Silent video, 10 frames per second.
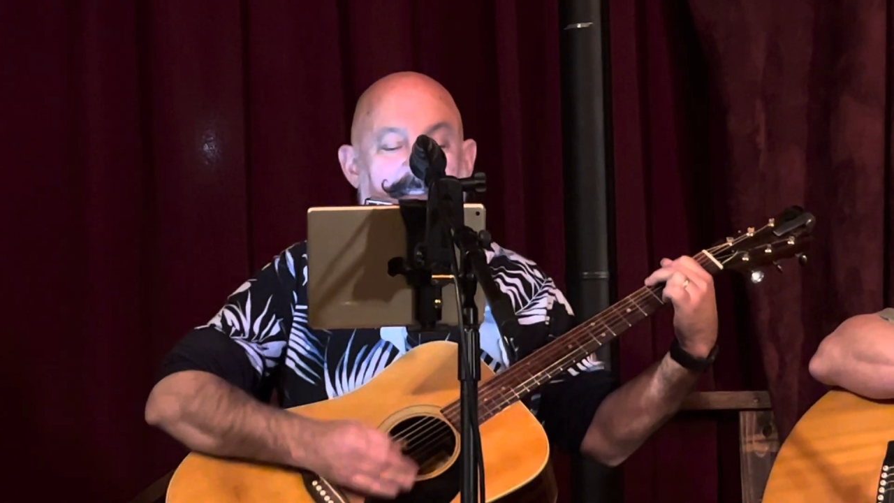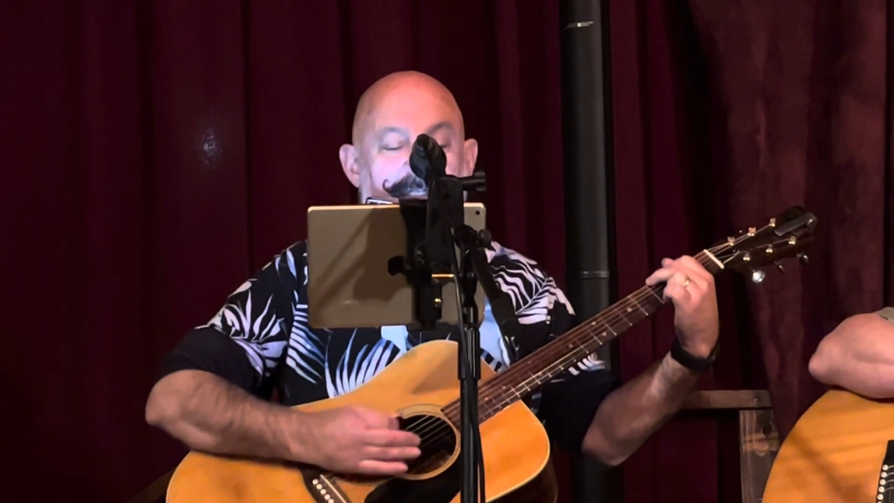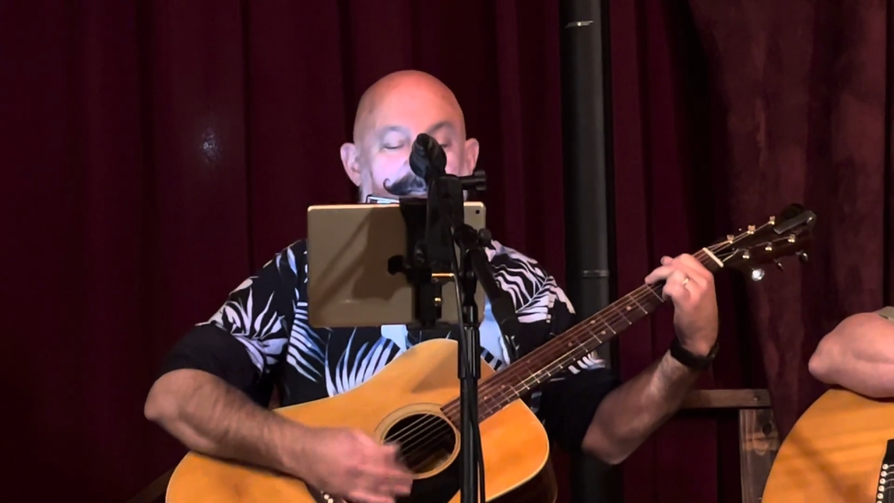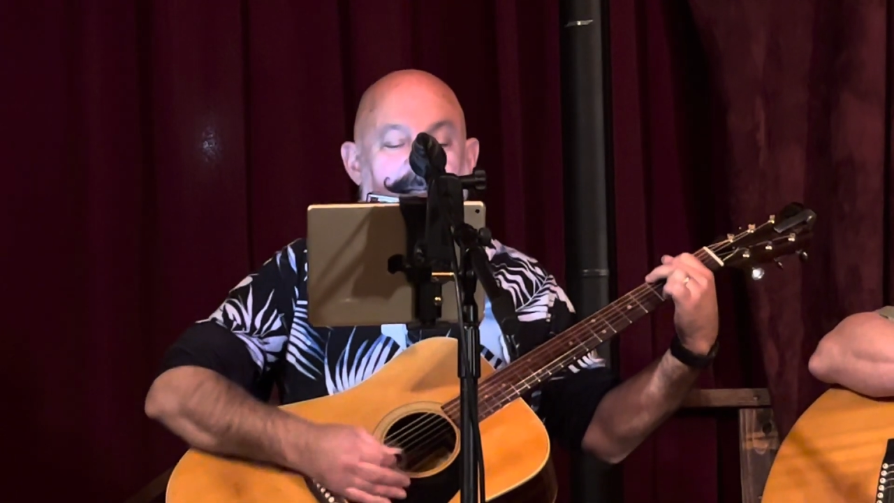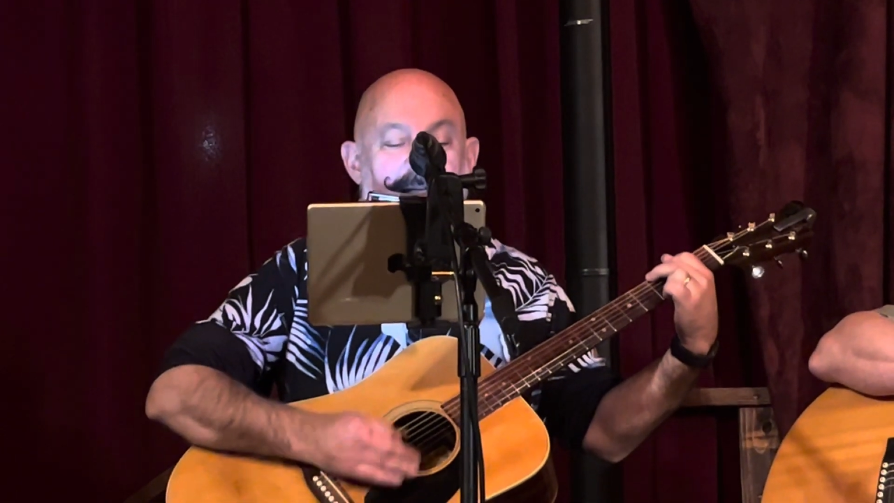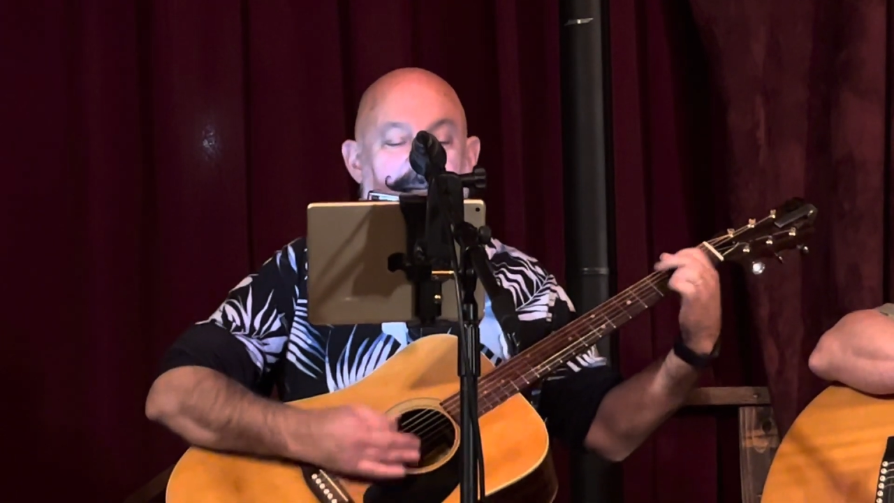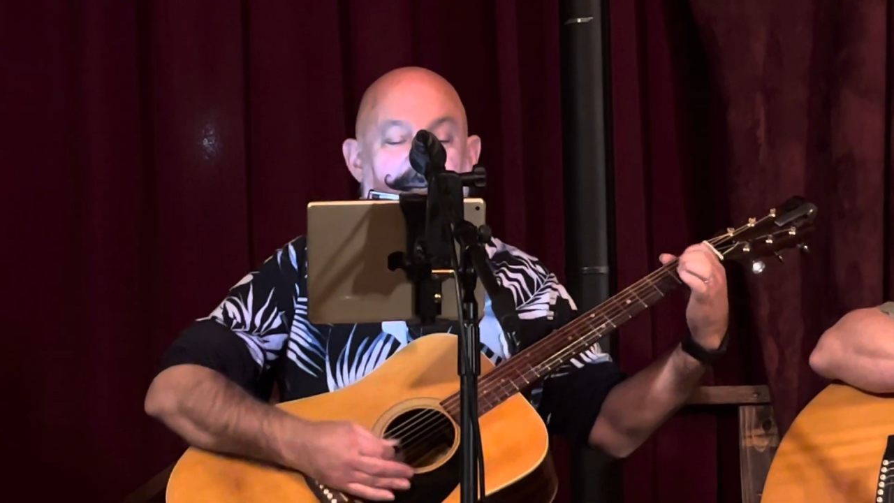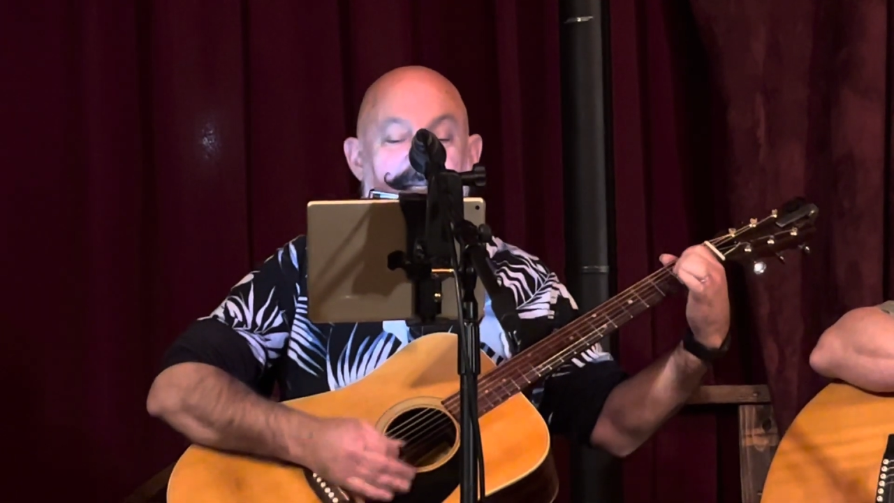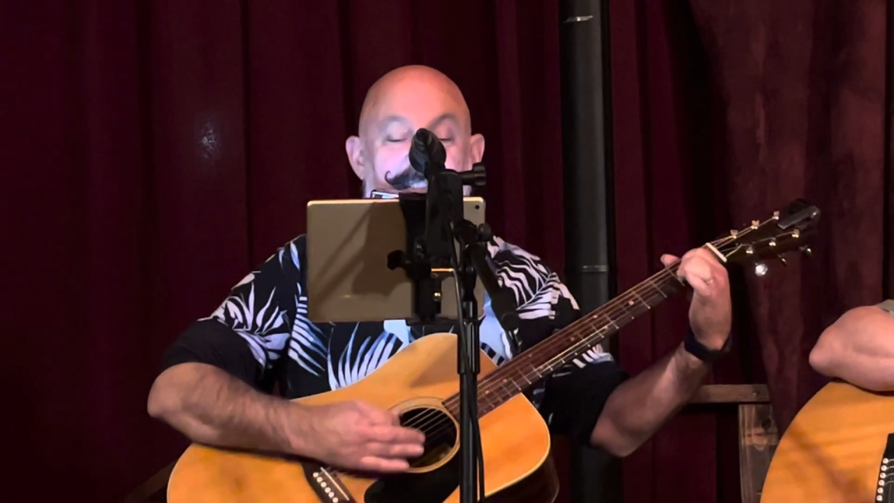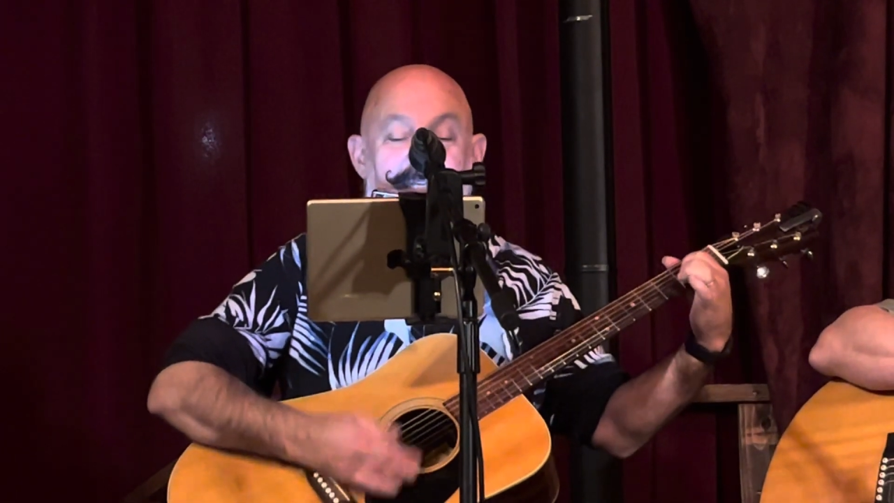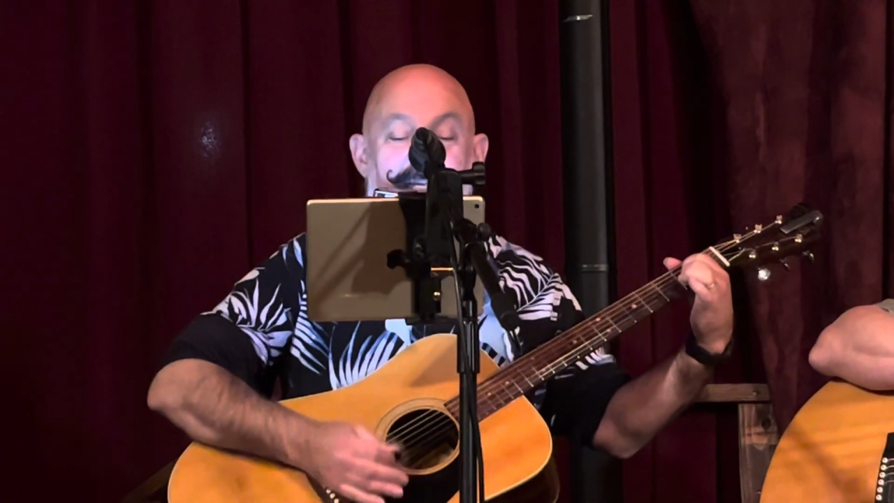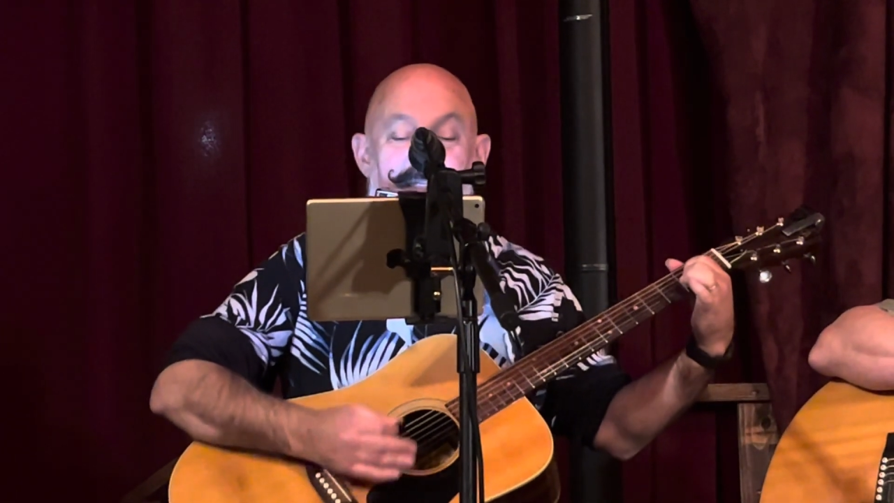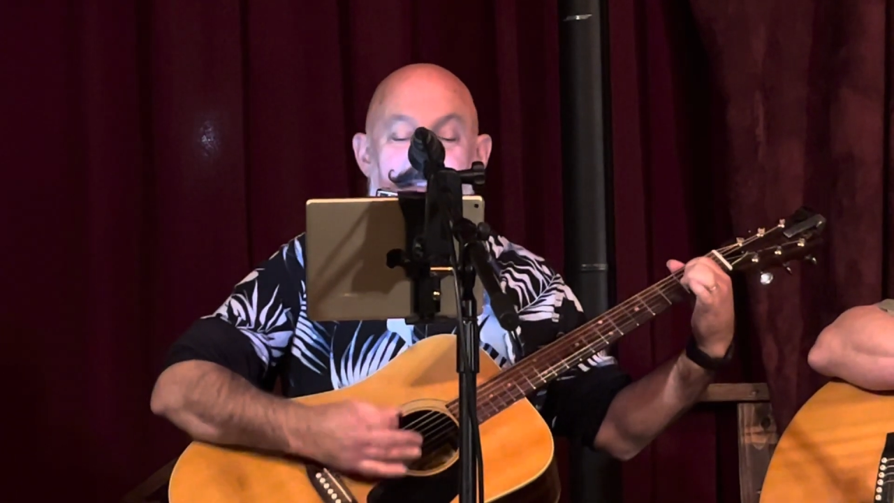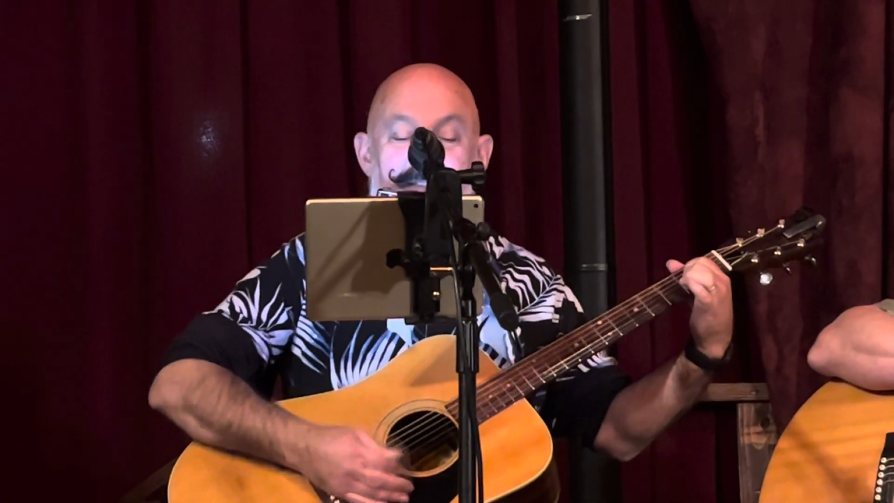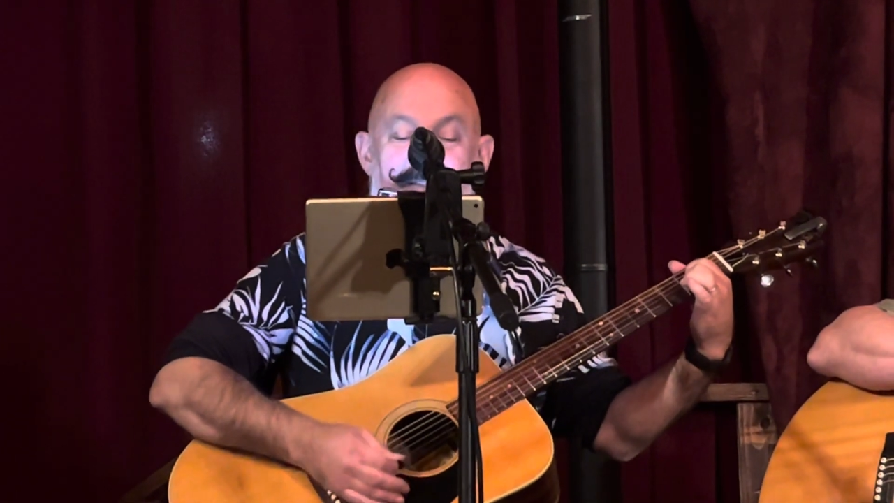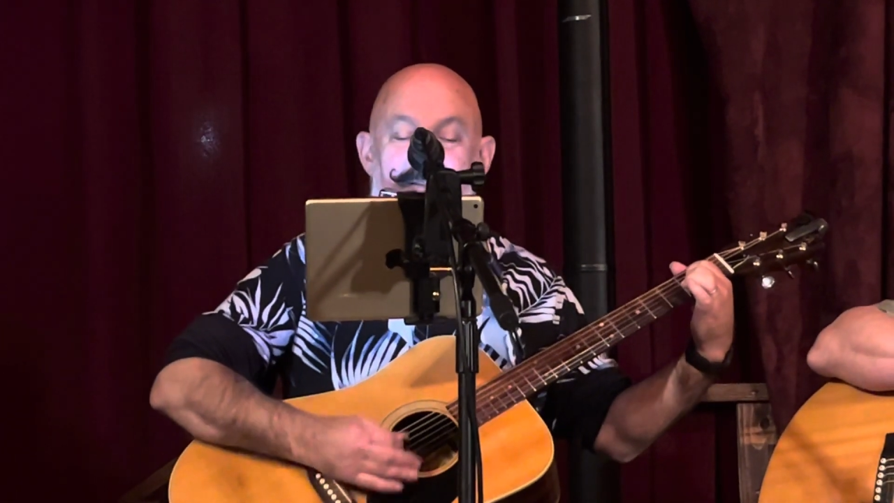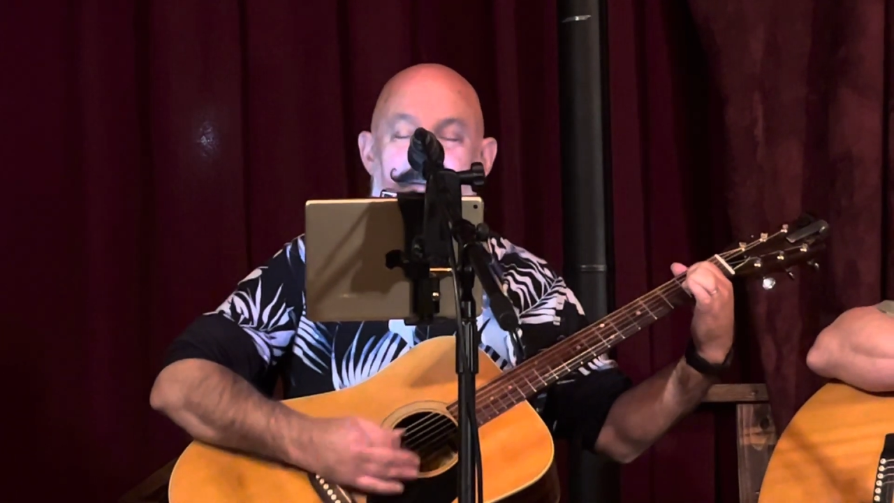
and he says,